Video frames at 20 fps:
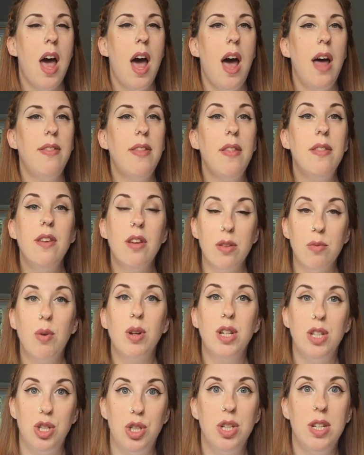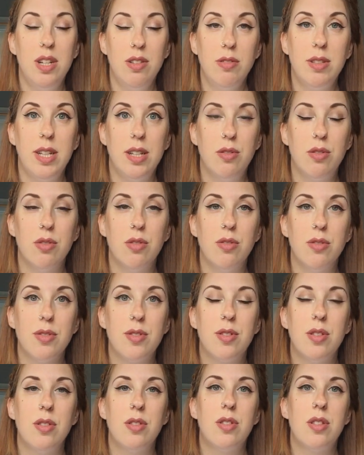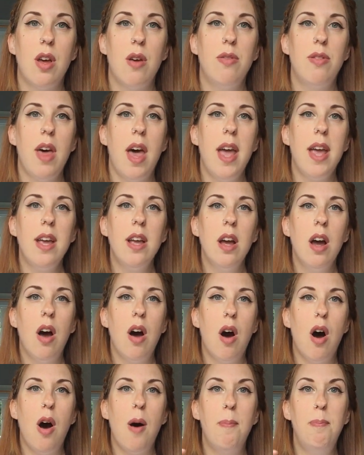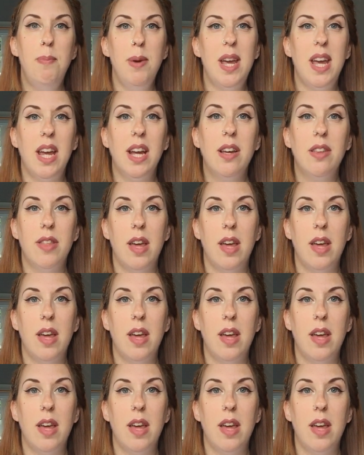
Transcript: And then the other one is chenille needles, so they are big,